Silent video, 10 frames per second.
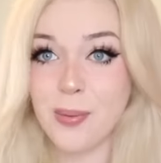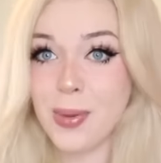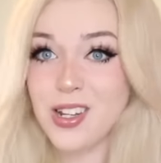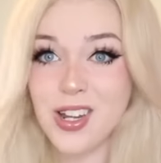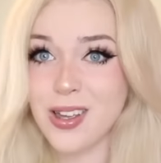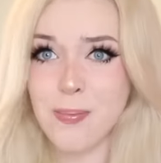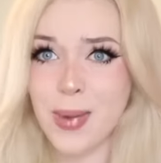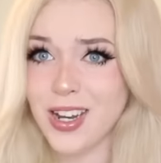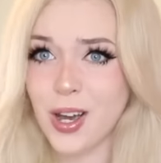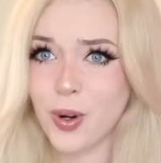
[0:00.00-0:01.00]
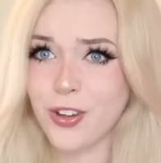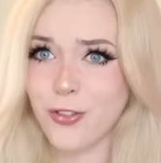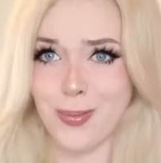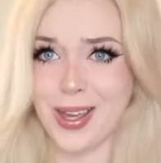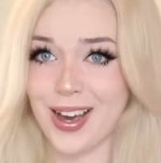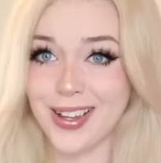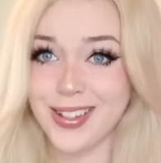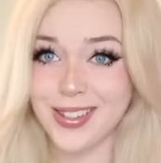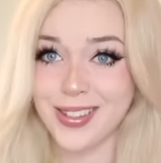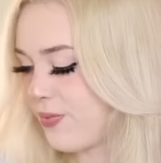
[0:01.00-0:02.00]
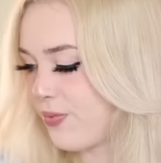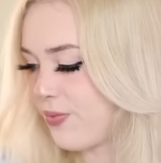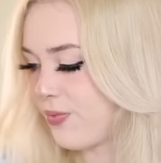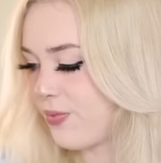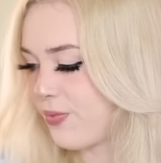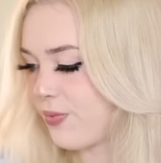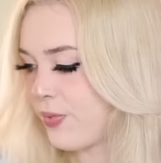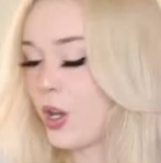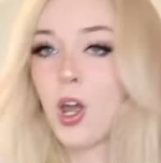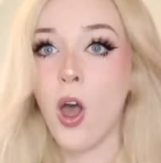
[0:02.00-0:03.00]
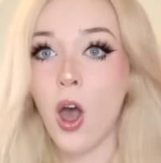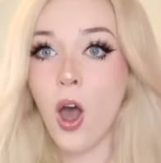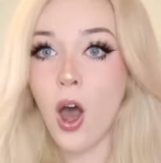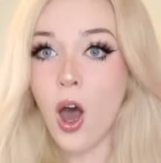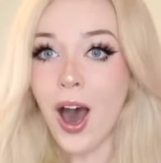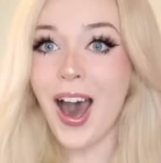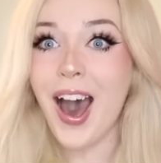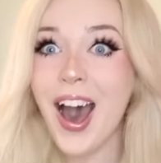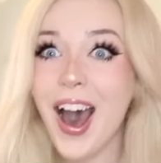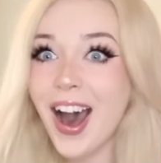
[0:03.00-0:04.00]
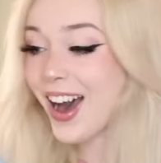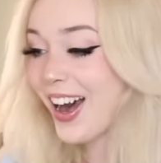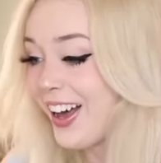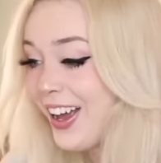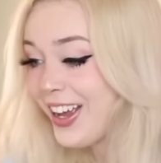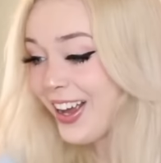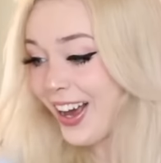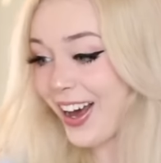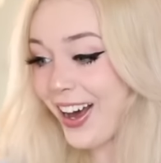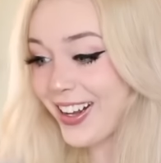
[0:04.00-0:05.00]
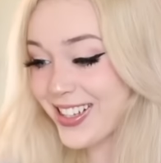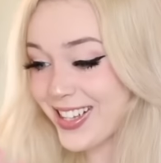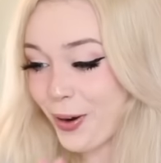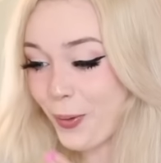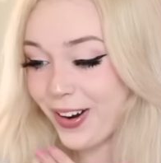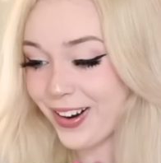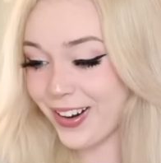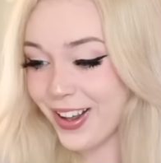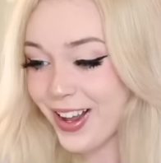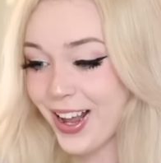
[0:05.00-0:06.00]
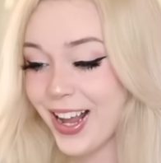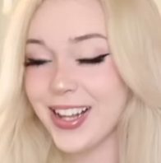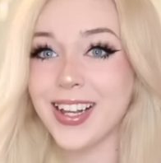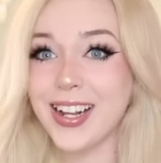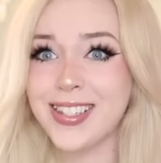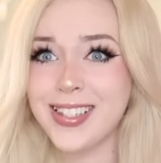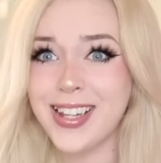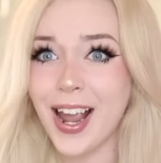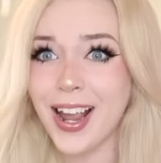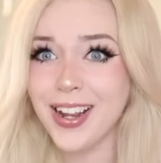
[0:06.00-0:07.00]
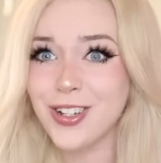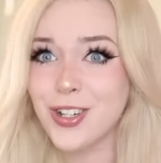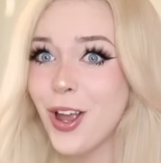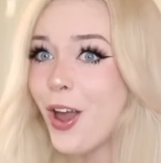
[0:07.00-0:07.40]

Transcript: It might not work for me, guys. Stage. Ah! Ah, it said a word! It said stage!